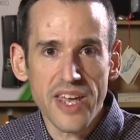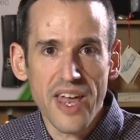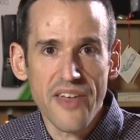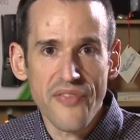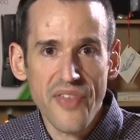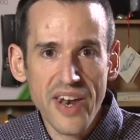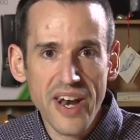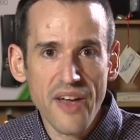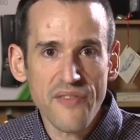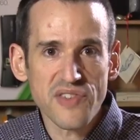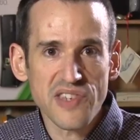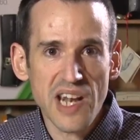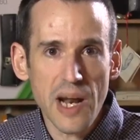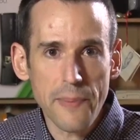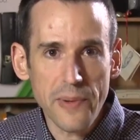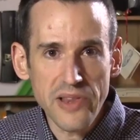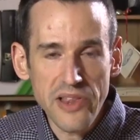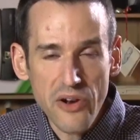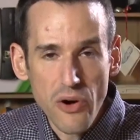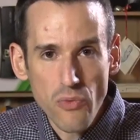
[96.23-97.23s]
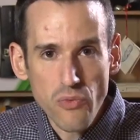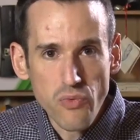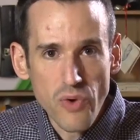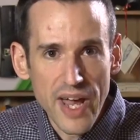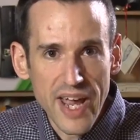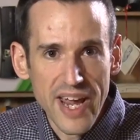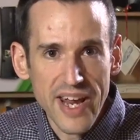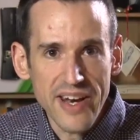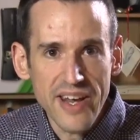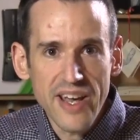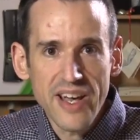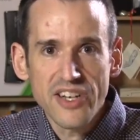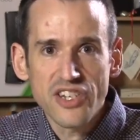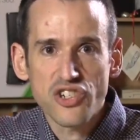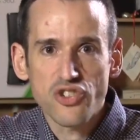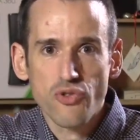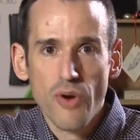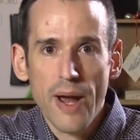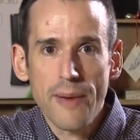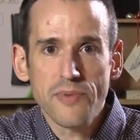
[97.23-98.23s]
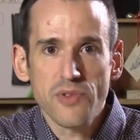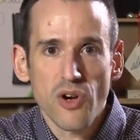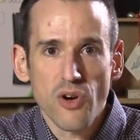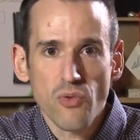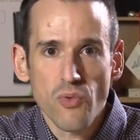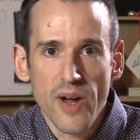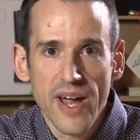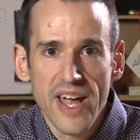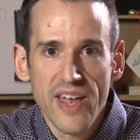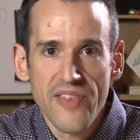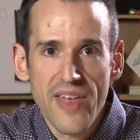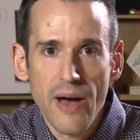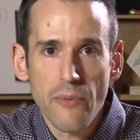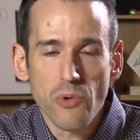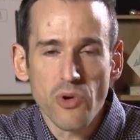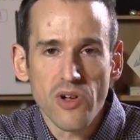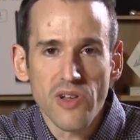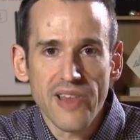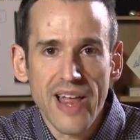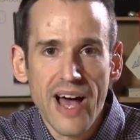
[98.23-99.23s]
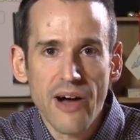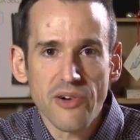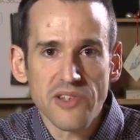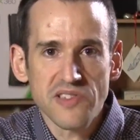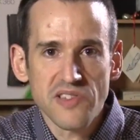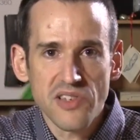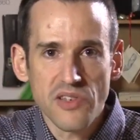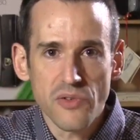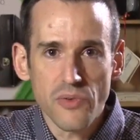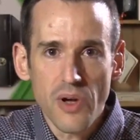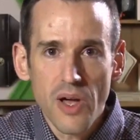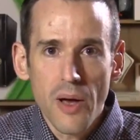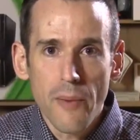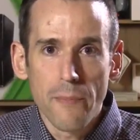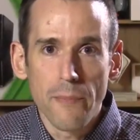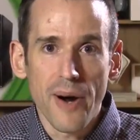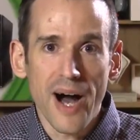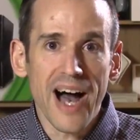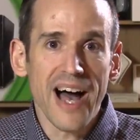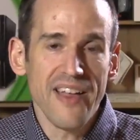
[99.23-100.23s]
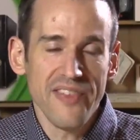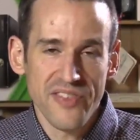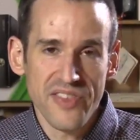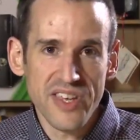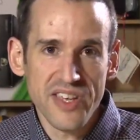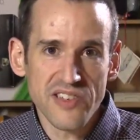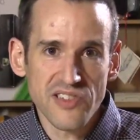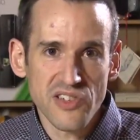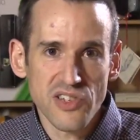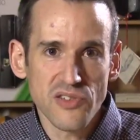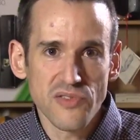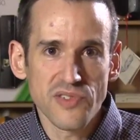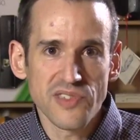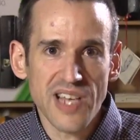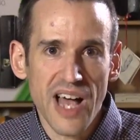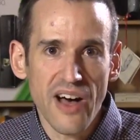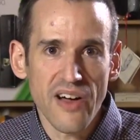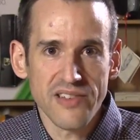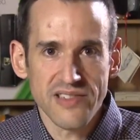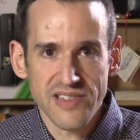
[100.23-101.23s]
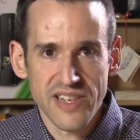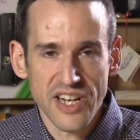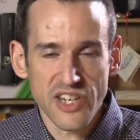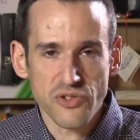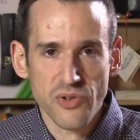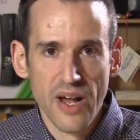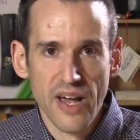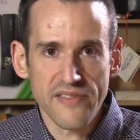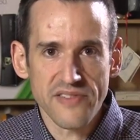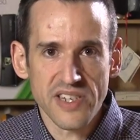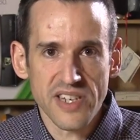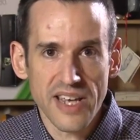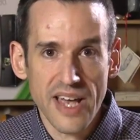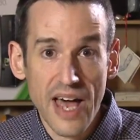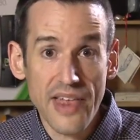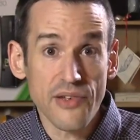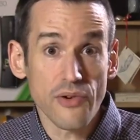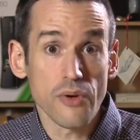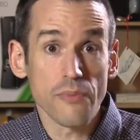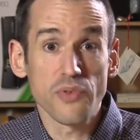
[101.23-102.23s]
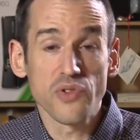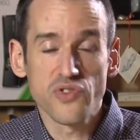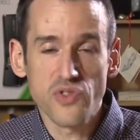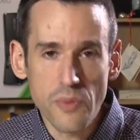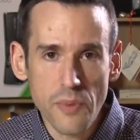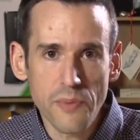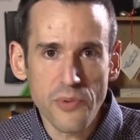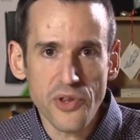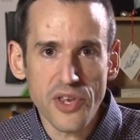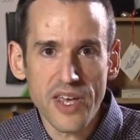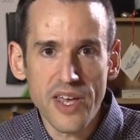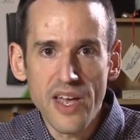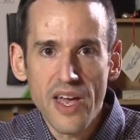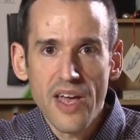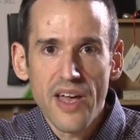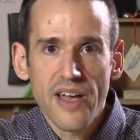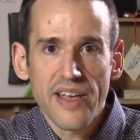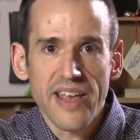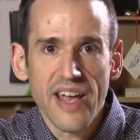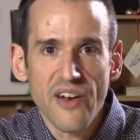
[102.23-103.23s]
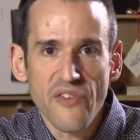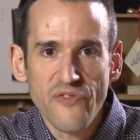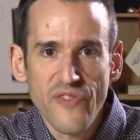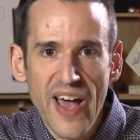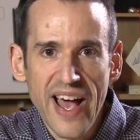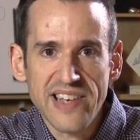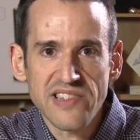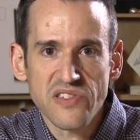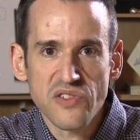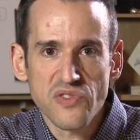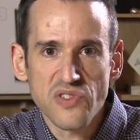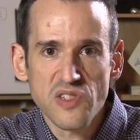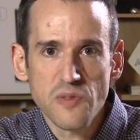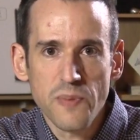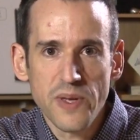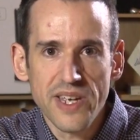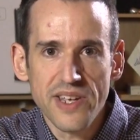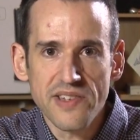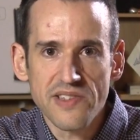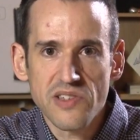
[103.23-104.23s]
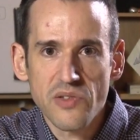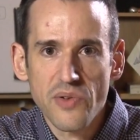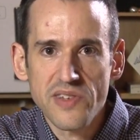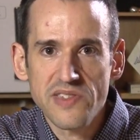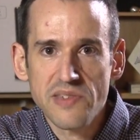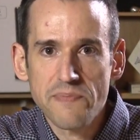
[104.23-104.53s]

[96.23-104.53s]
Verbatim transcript: and then I've set up a little RAID striped array that will allow us to bond these two solid-state drives together and presumably get faster speed. So let's